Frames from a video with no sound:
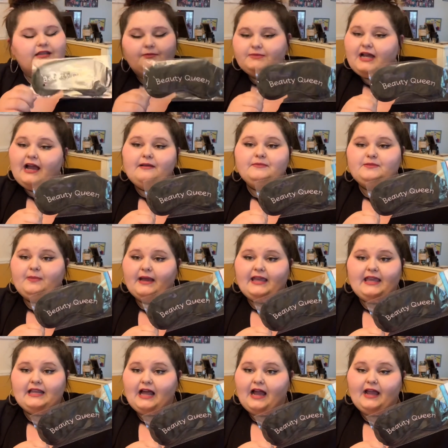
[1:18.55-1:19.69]
Sometimes
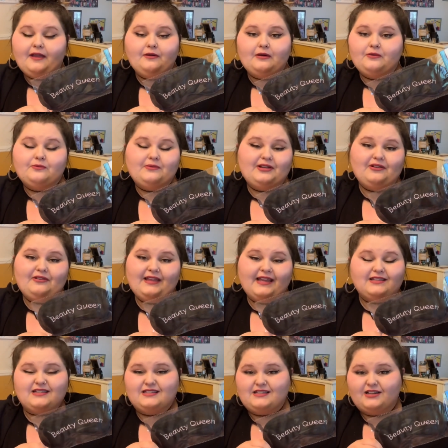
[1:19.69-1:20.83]
Becky and I, we don't
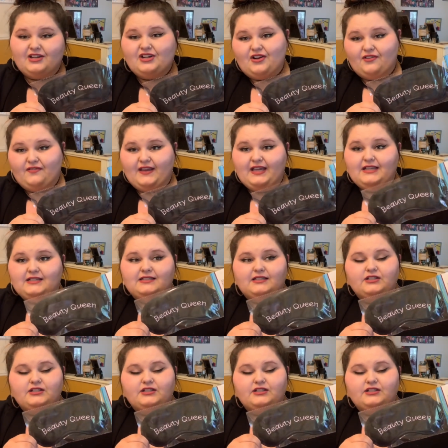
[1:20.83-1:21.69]
like the sun in our face.